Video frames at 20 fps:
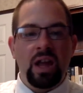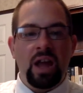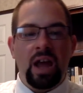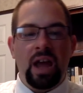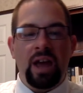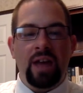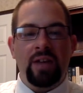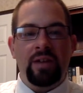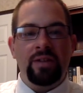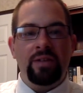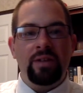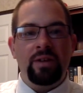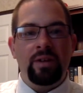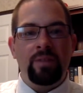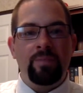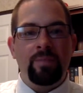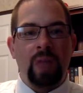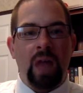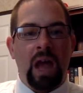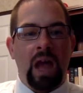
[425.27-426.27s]
and
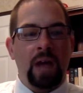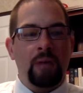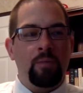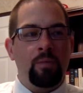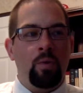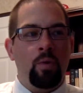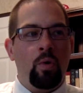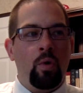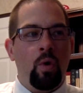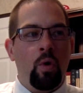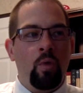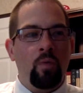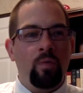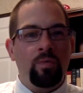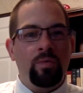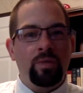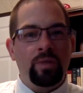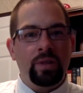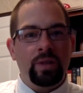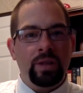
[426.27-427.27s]
I will
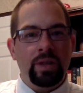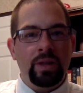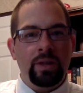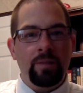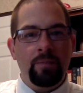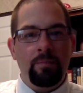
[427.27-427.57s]
hopefully